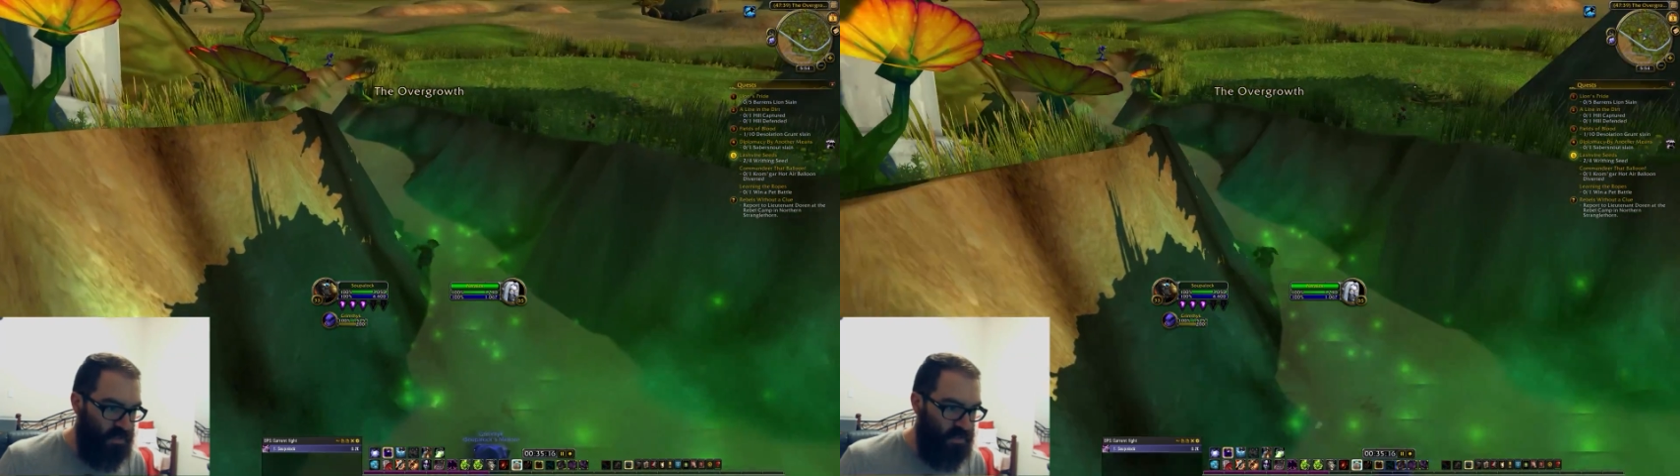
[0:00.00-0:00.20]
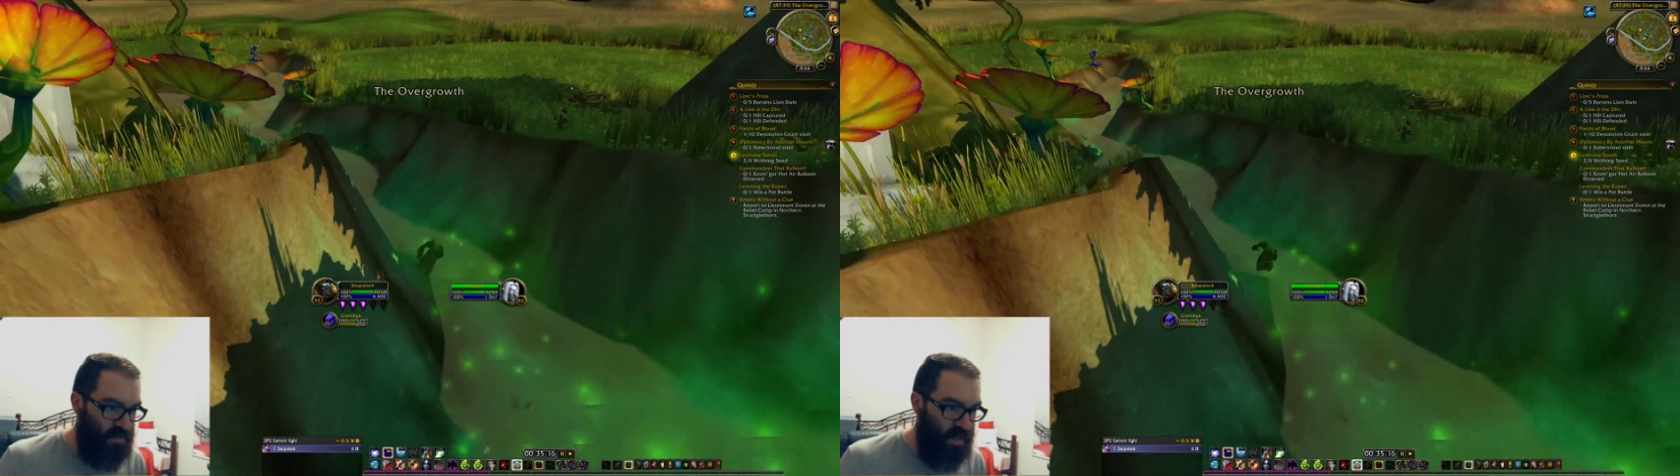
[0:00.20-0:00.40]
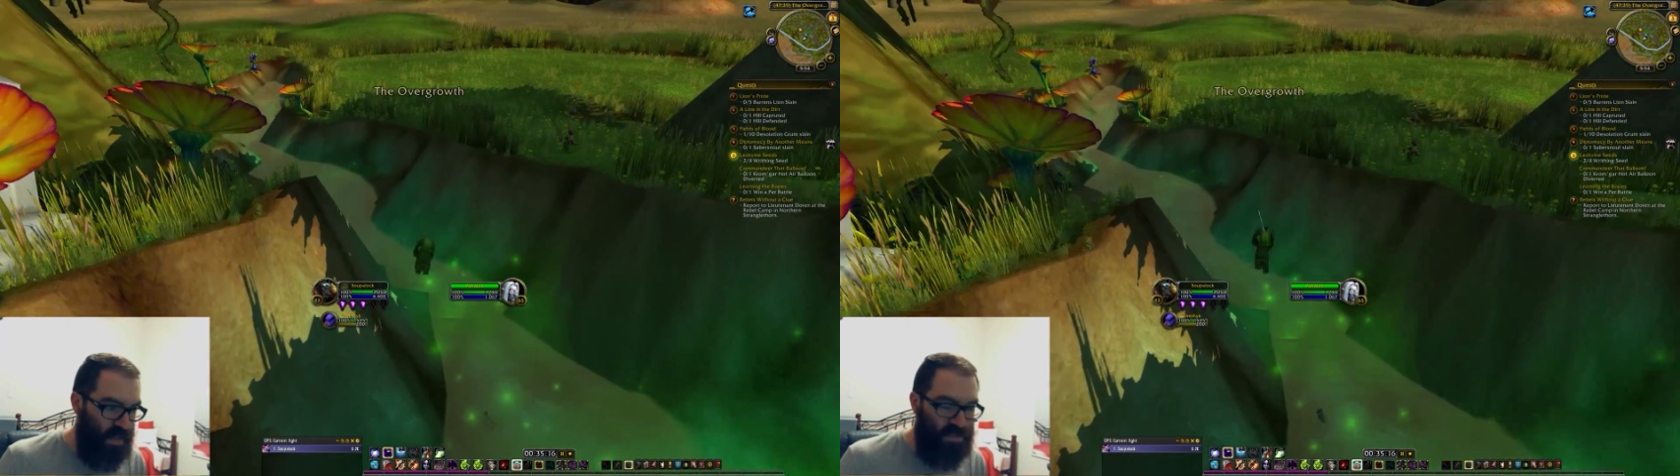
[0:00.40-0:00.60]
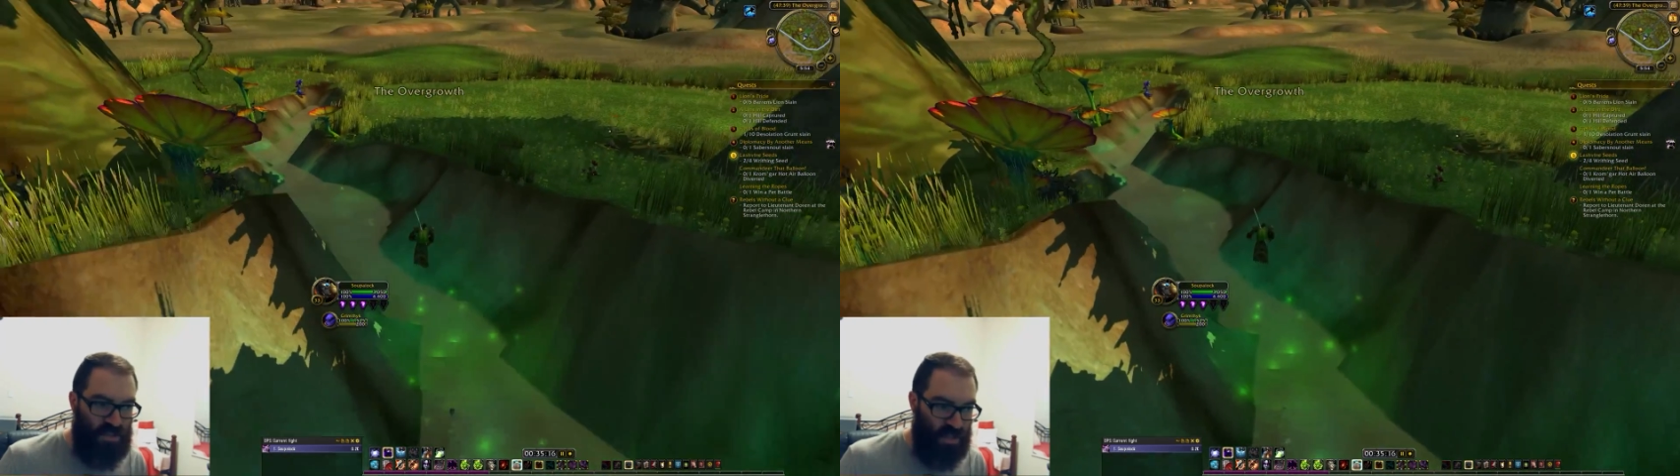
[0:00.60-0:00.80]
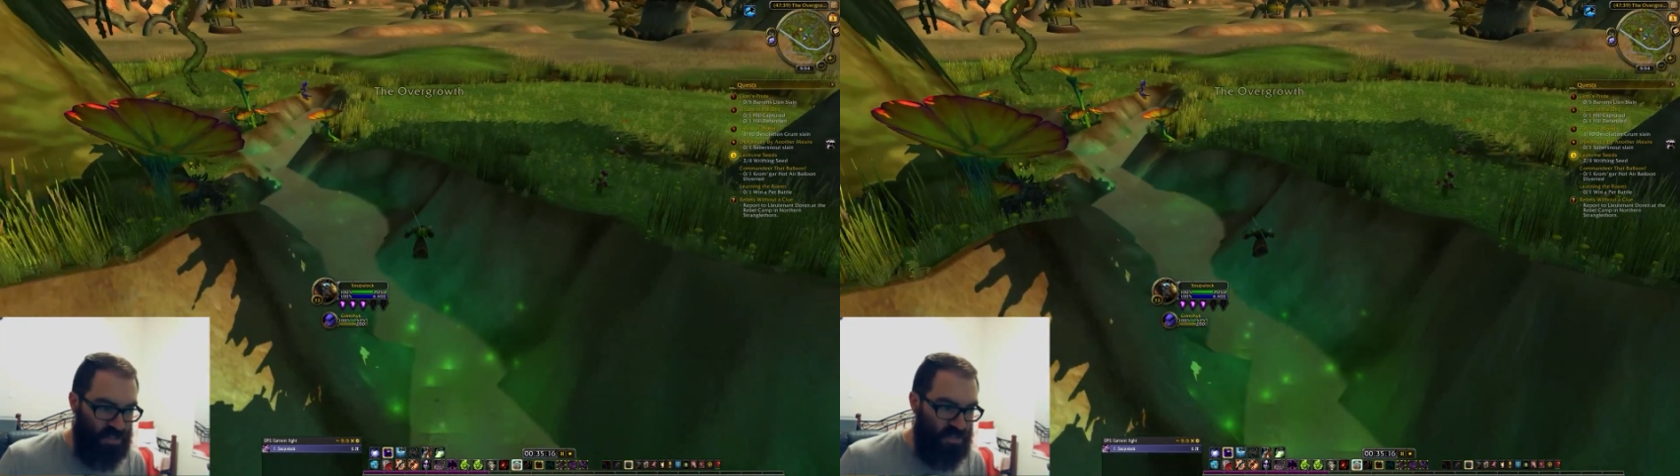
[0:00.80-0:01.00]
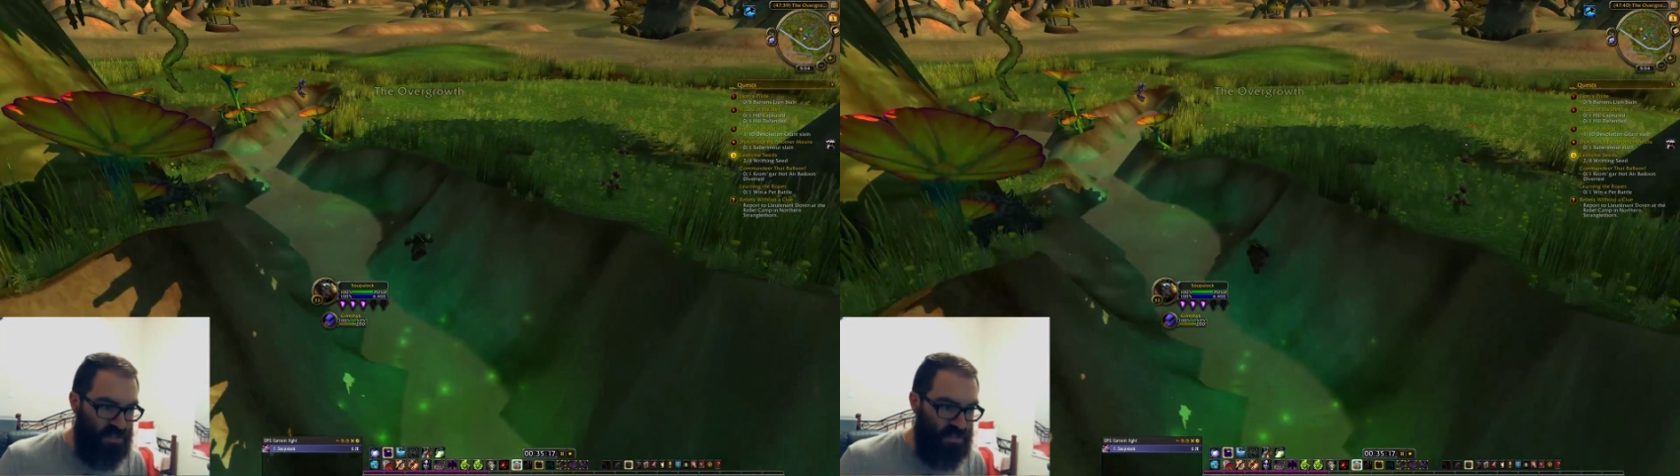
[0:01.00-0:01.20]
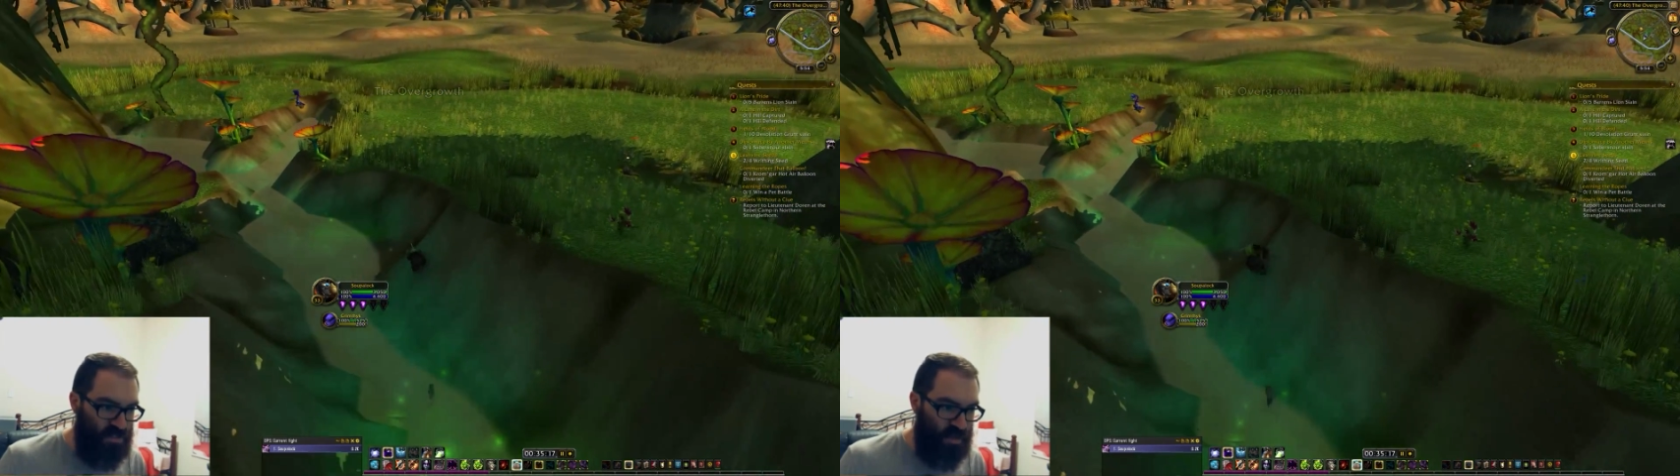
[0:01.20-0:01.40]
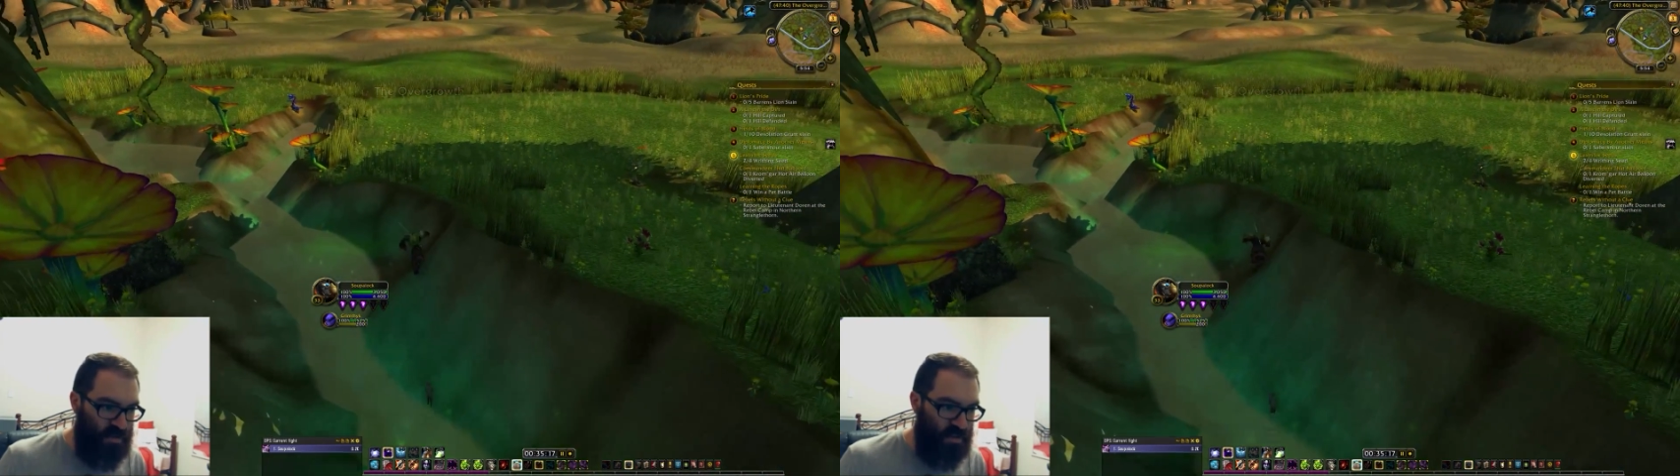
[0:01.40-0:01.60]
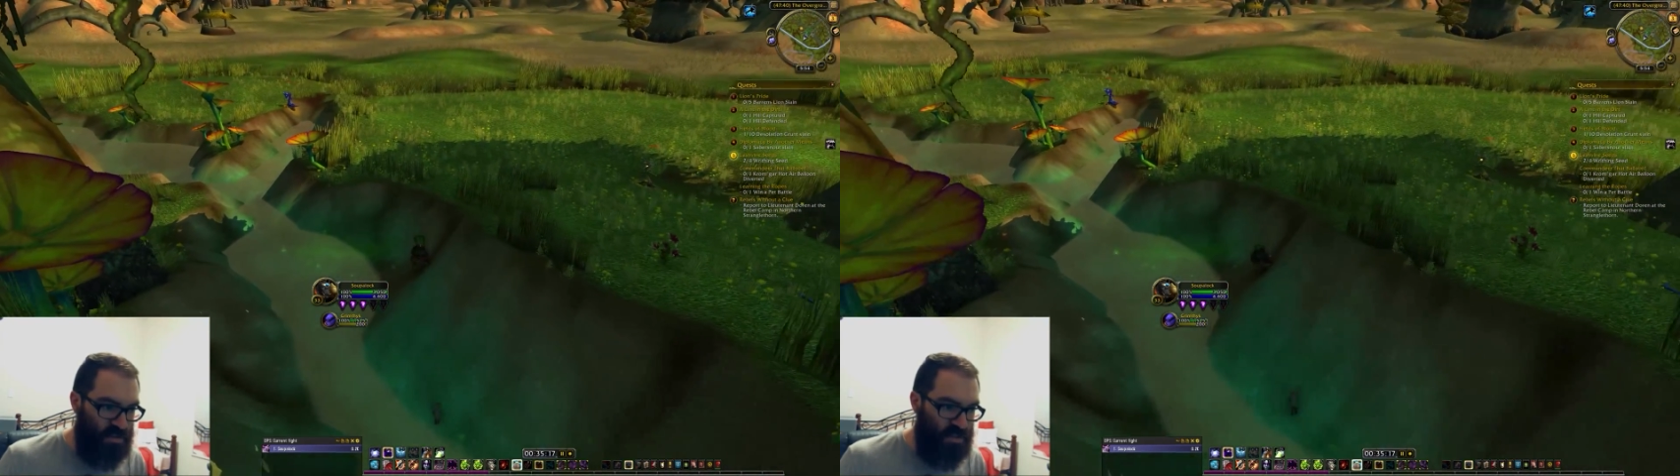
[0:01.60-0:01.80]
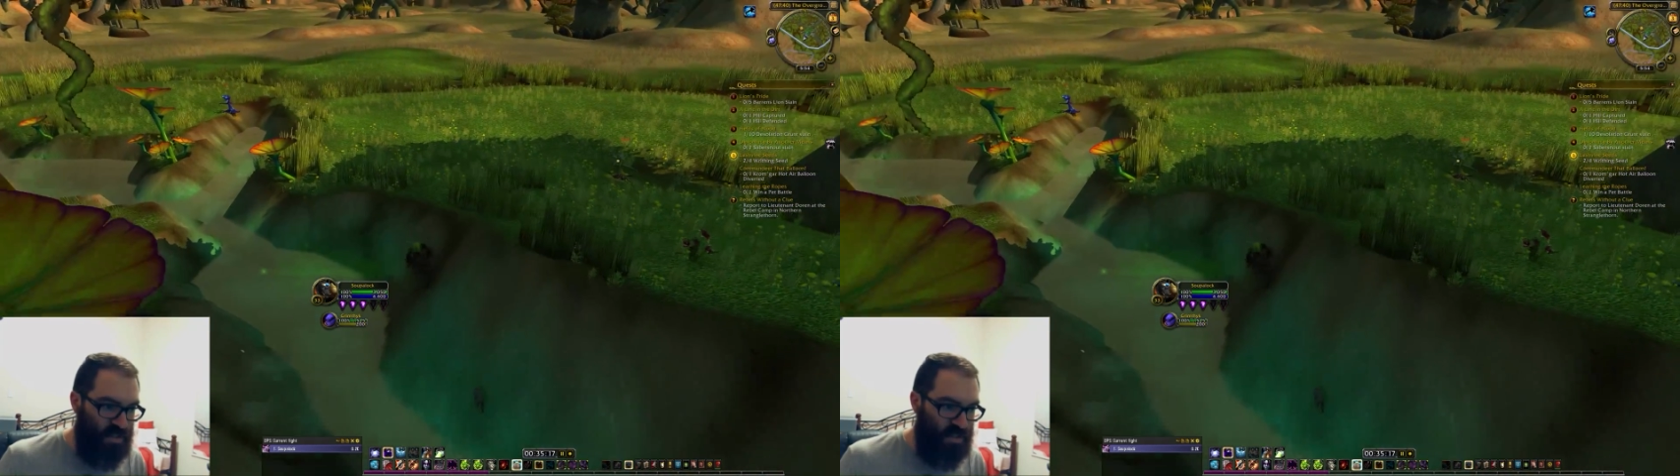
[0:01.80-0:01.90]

That changed, so Nerelik decided